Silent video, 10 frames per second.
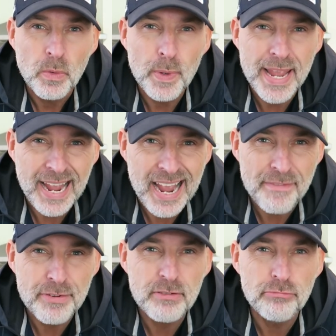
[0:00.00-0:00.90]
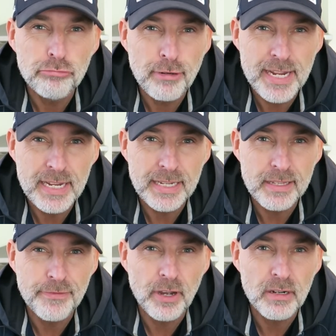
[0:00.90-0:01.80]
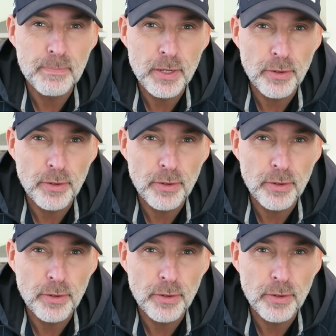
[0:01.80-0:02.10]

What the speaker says: we haven't really, if I'm going to be